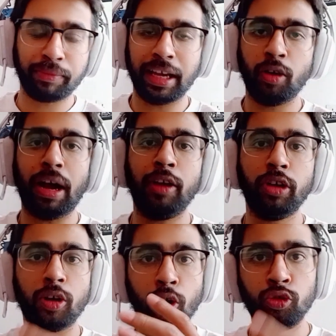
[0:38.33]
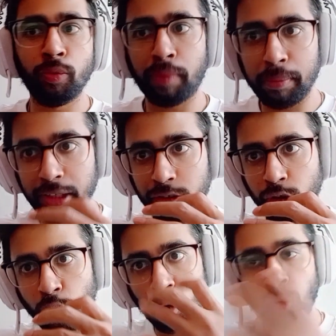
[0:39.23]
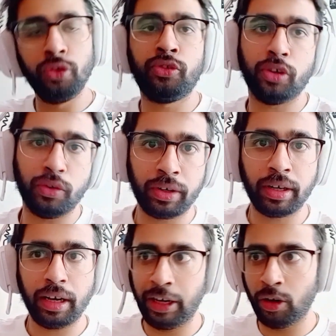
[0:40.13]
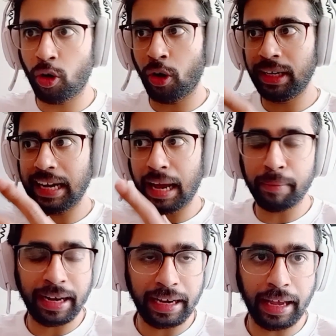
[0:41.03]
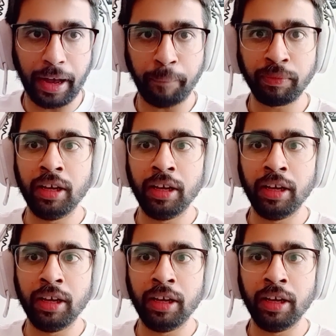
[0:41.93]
you know, and you can also publish your own server, you know, on Glama AI.